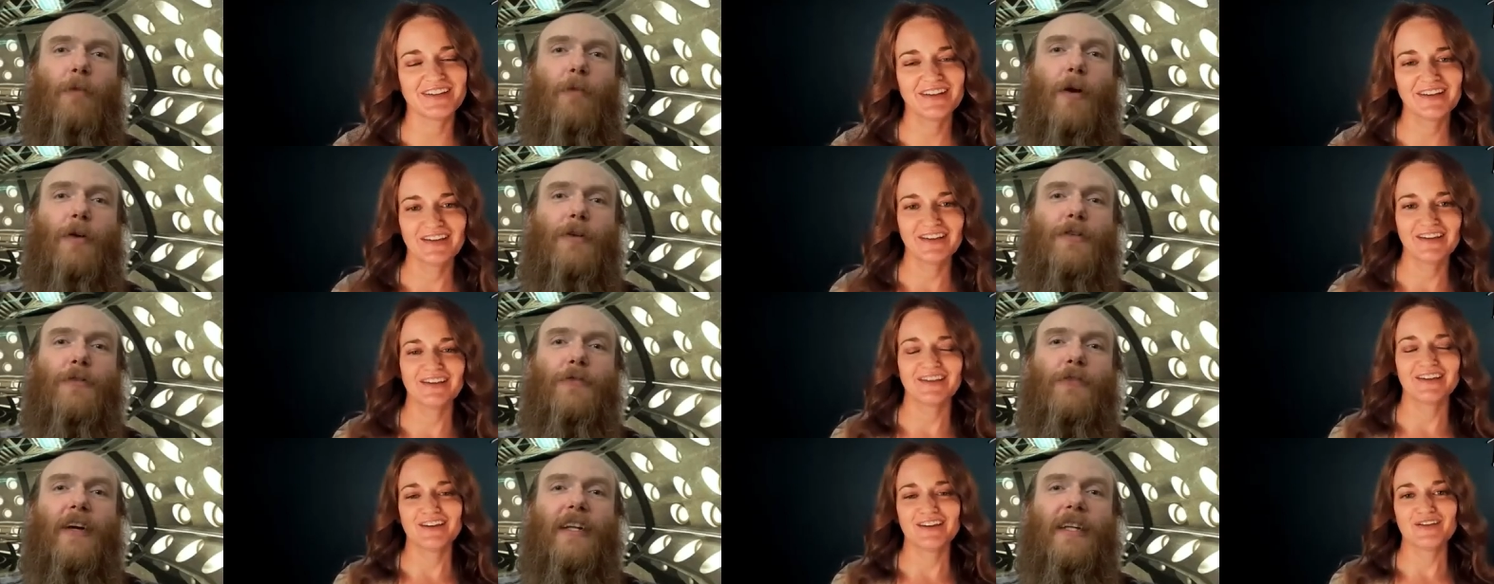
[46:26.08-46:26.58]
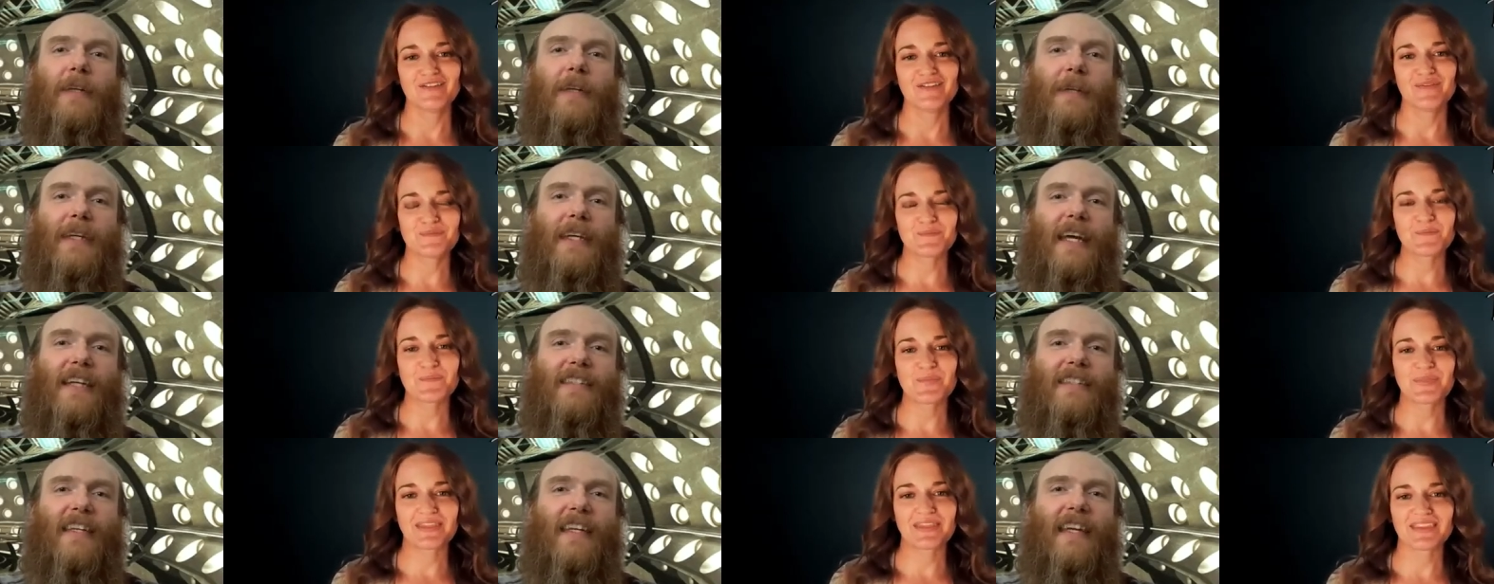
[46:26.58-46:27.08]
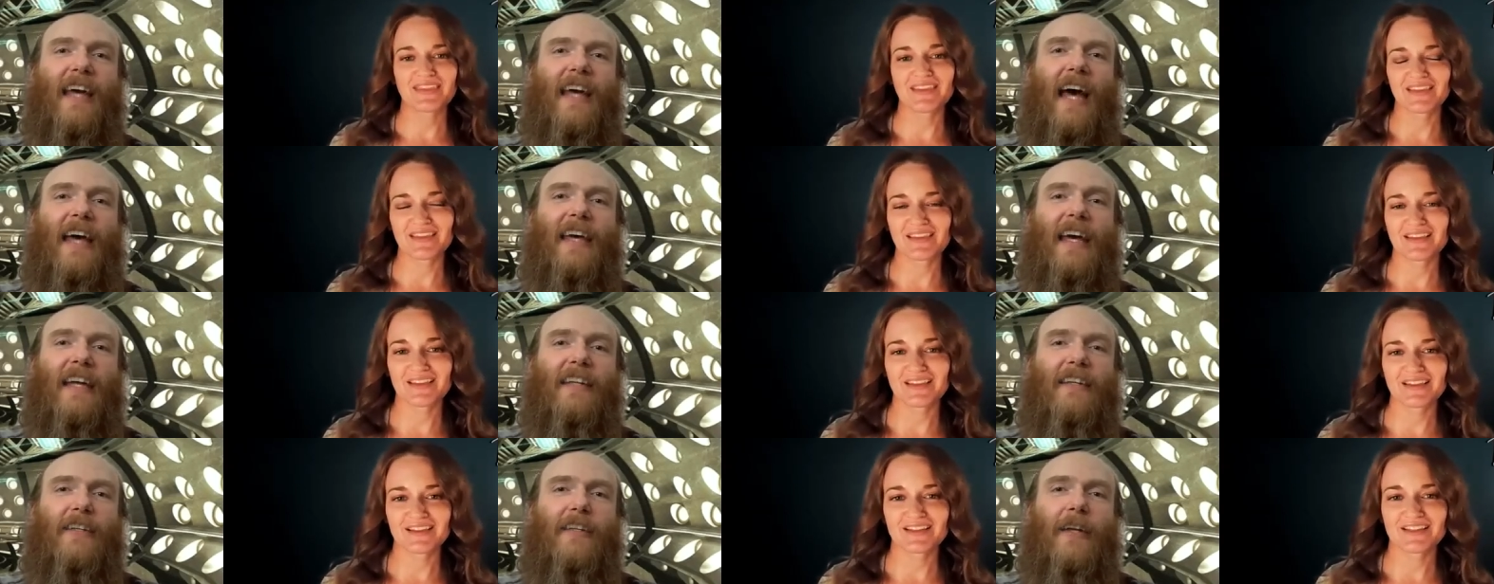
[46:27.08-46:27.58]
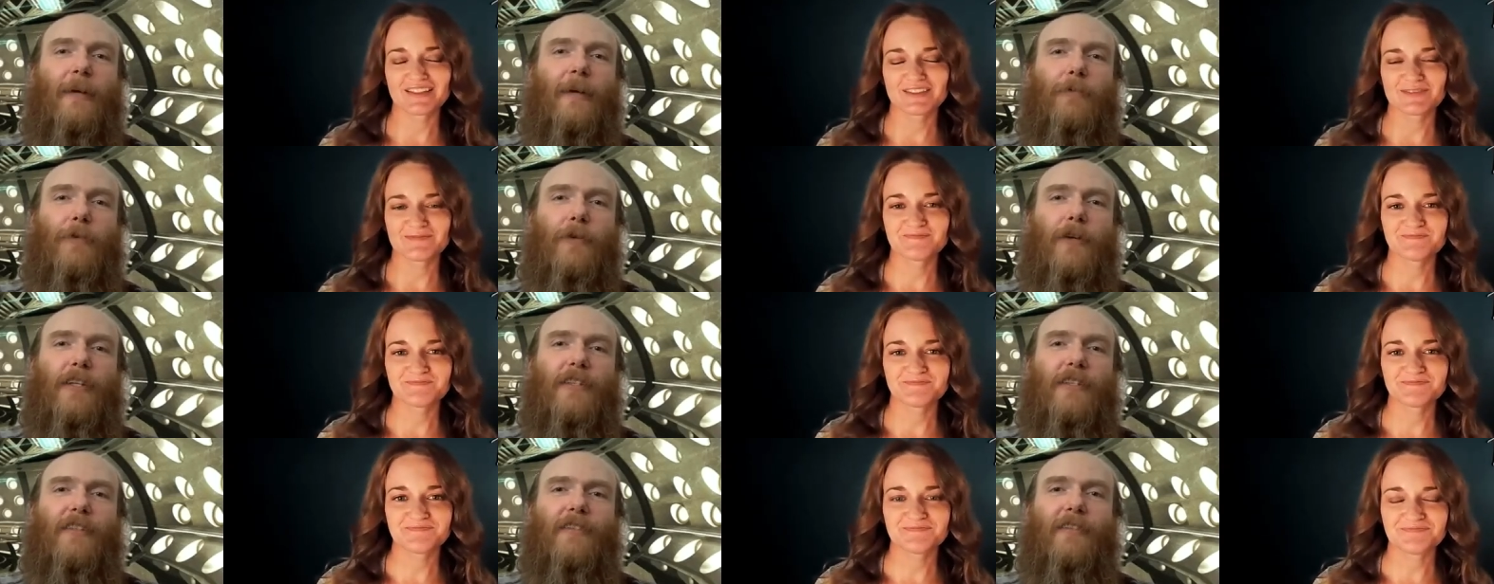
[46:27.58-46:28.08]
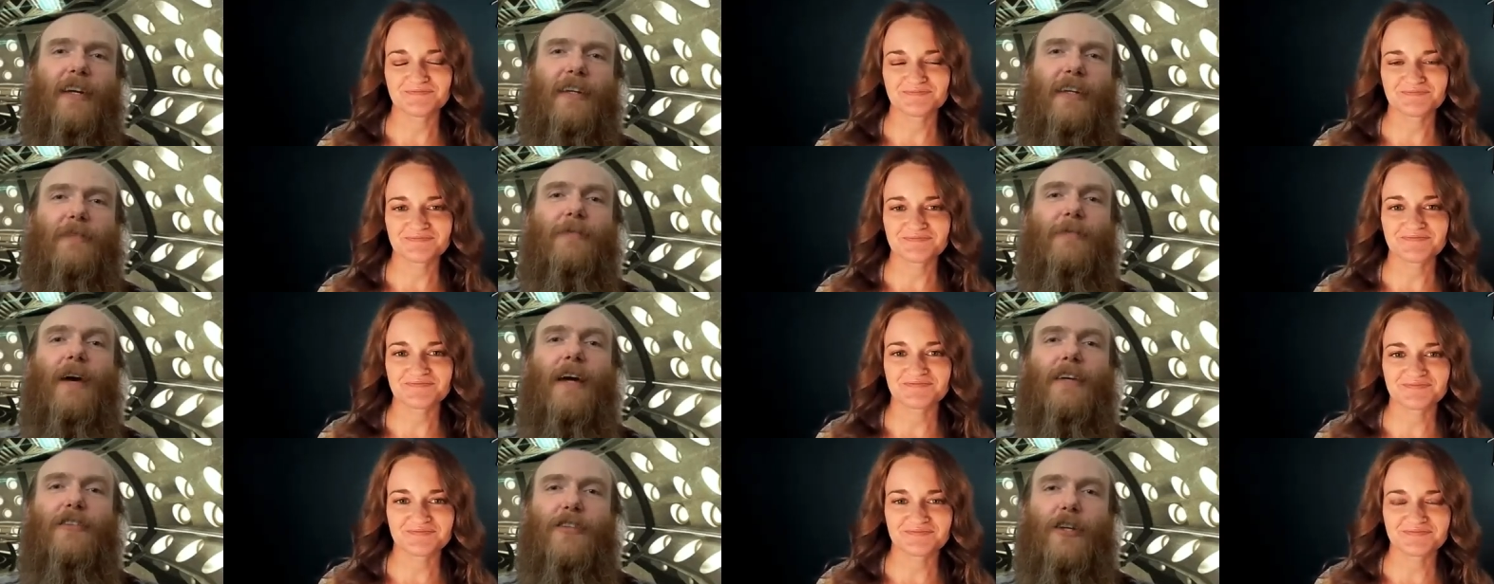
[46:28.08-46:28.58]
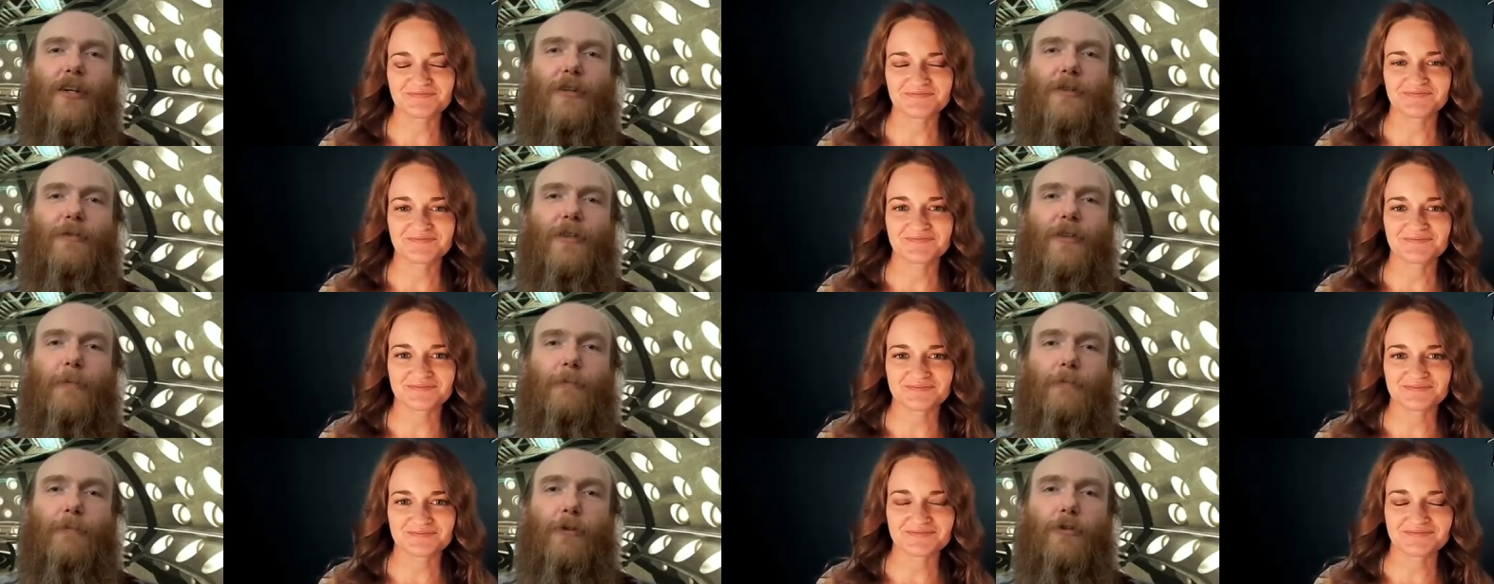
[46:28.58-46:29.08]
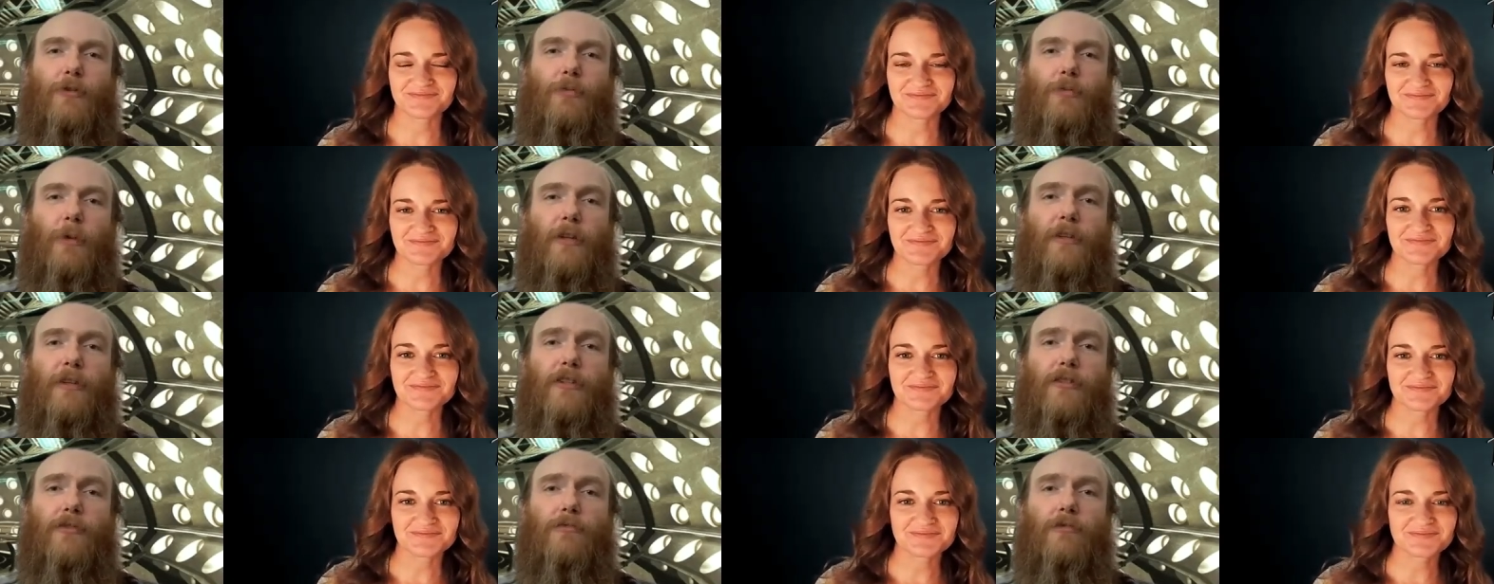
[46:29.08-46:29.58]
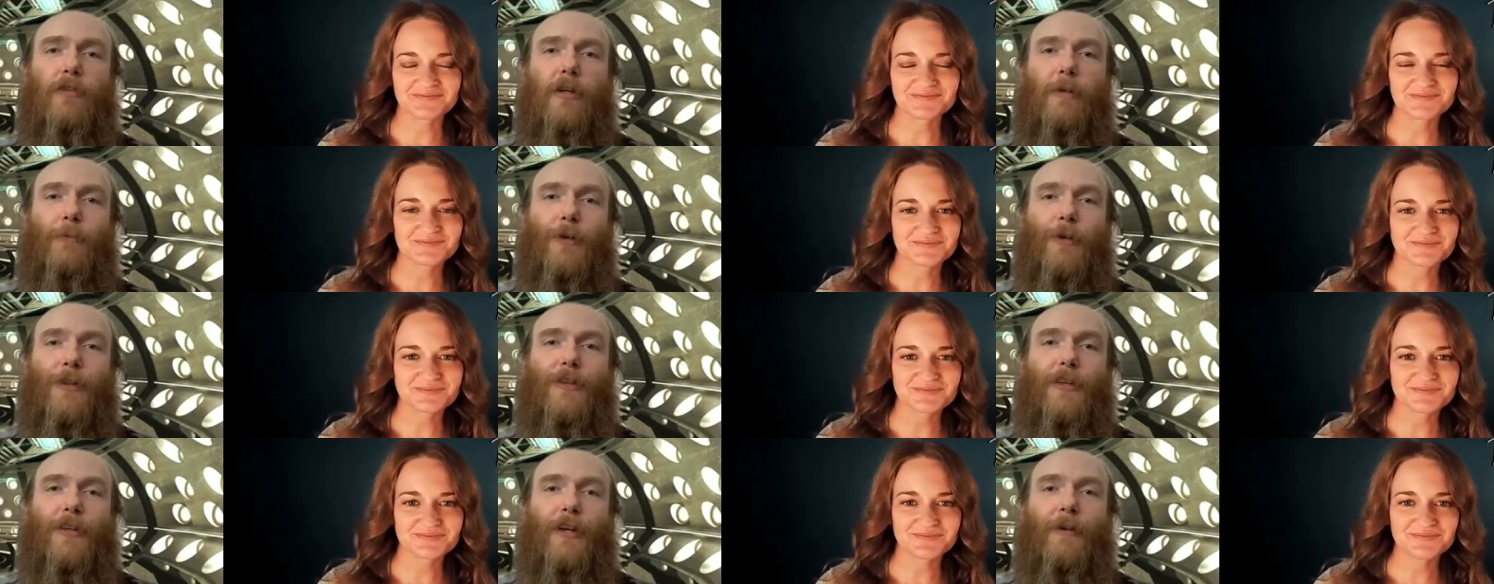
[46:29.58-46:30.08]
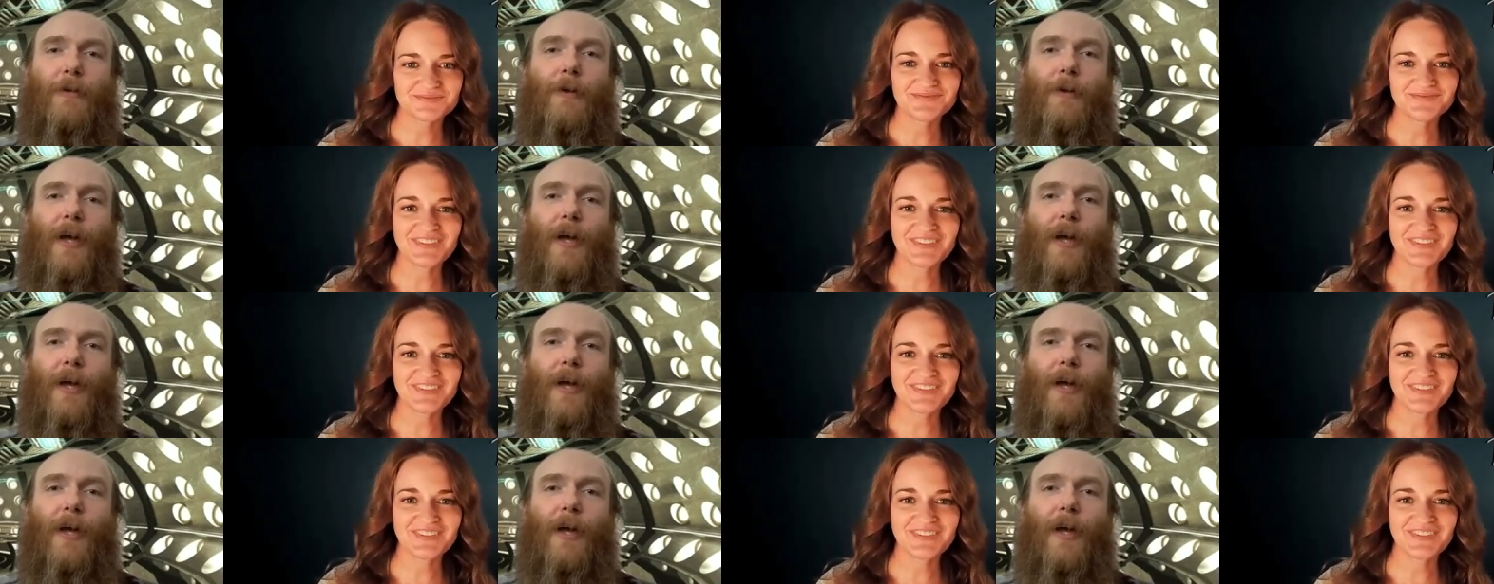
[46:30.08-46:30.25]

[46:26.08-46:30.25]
Speaker 1: well, it's funny because it, I ended up realizing like I shared the Bruce Willis dream with you.